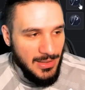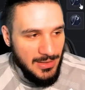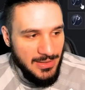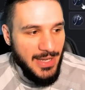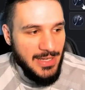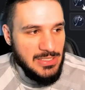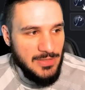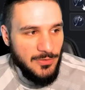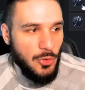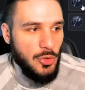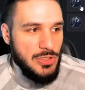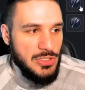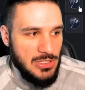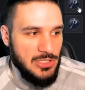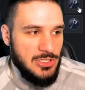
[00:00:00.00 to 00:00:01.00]
Next, of
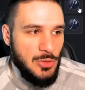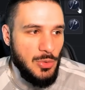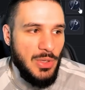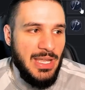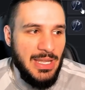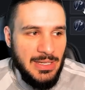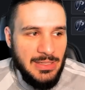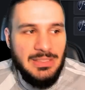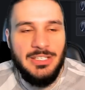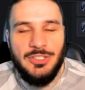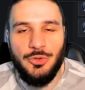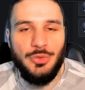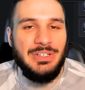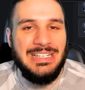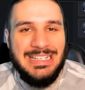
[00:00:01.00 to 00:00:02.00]
course, in the two hand,
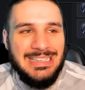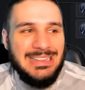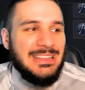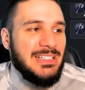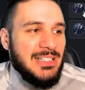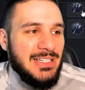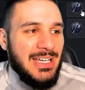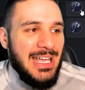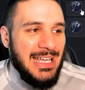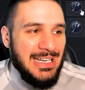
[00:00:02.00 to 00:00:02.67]
you need the